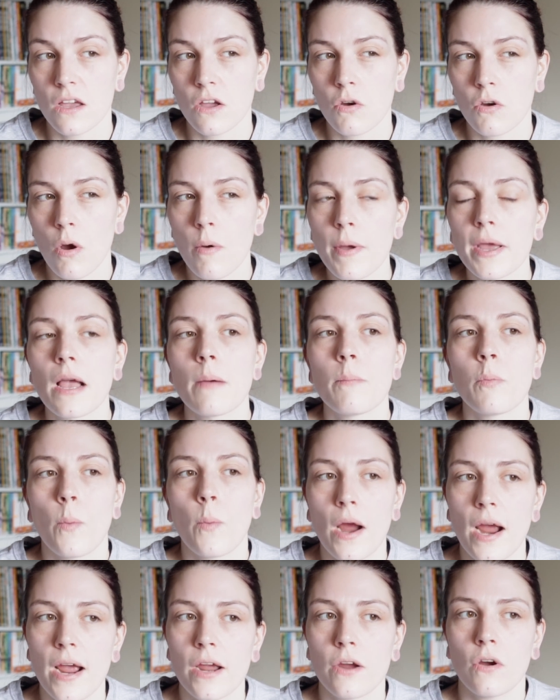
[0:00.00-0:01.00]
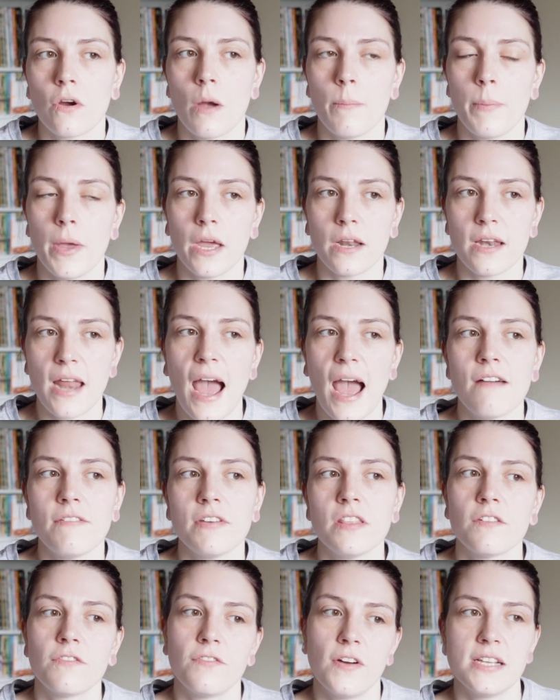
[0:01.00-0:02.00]
growing up where I grew up and
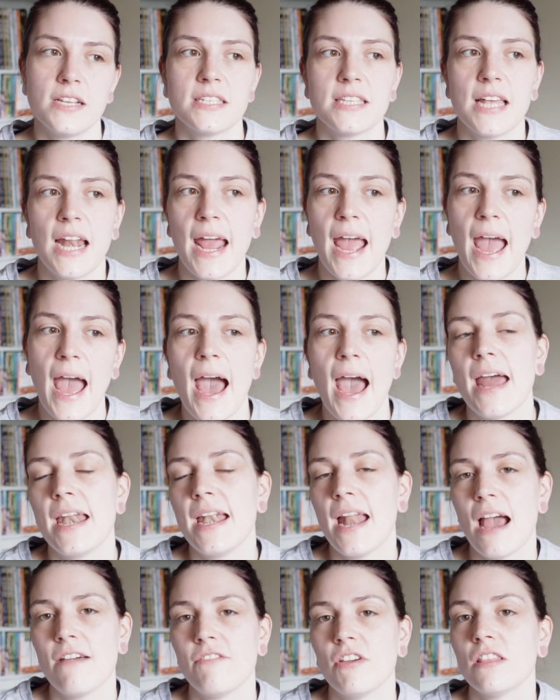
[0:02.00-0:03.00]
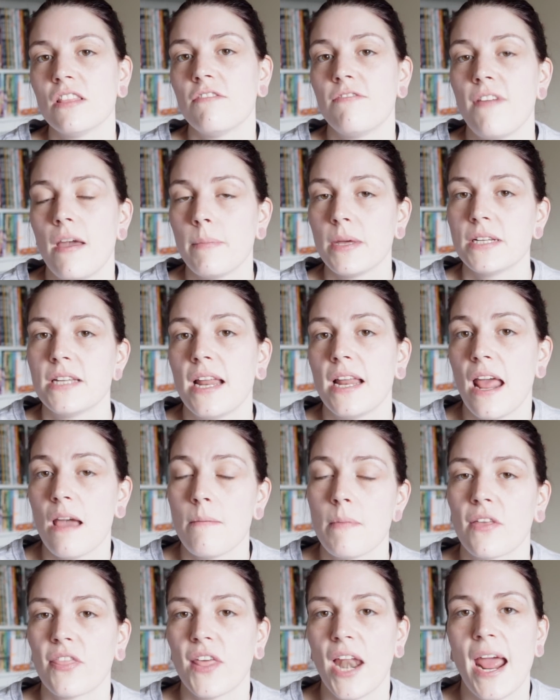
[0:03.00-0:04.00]
having the friends that I had and having the family
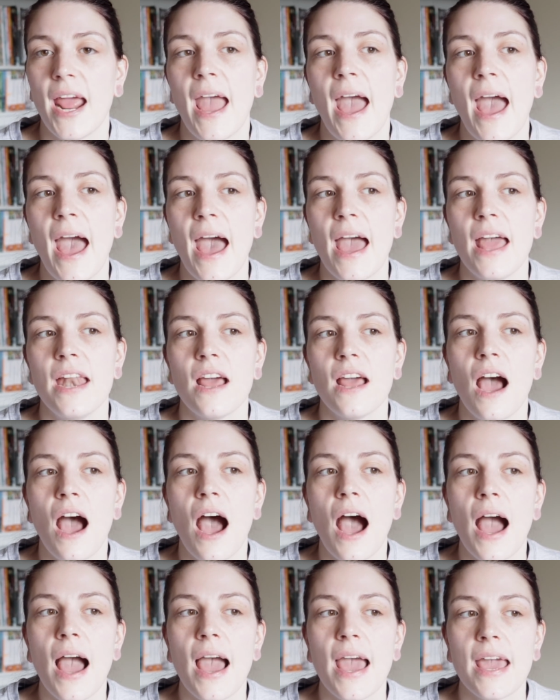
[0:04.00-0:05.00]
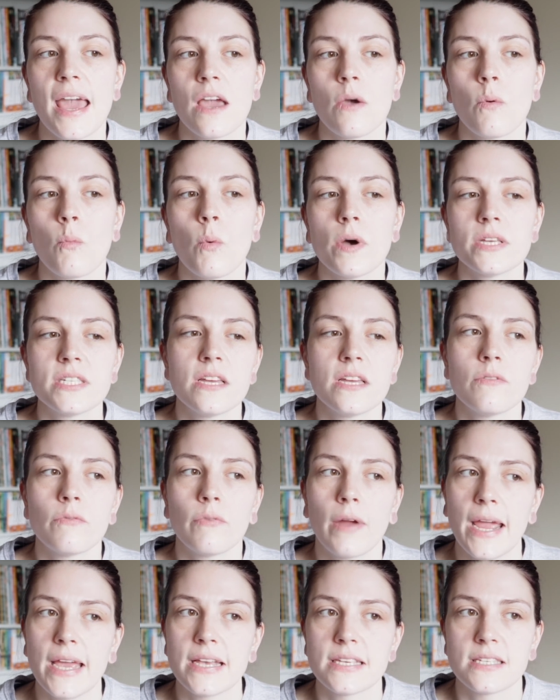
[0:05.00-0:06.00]
dynamic that I had, I wasn't
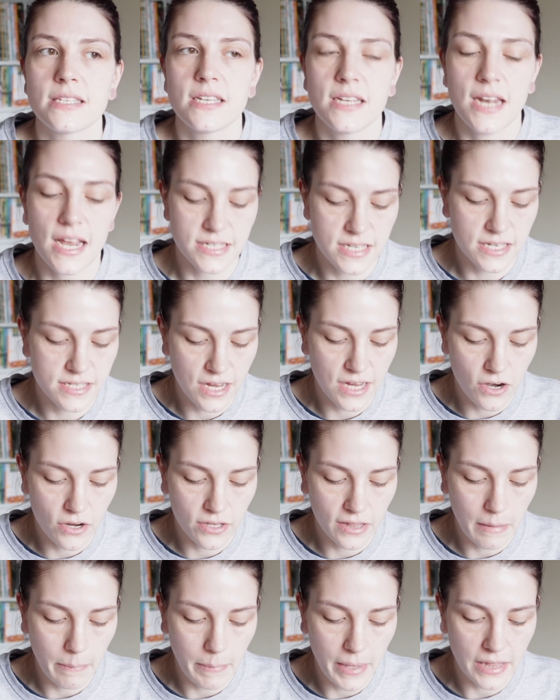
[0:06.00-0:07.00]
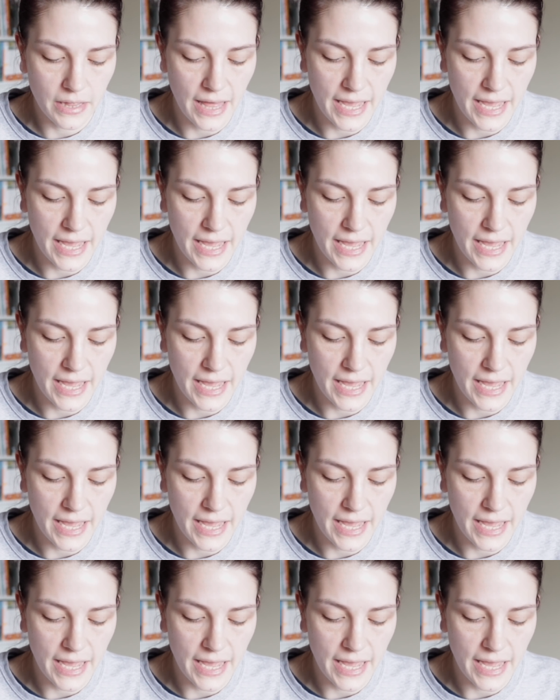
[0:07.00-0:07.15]
raised to necessarily be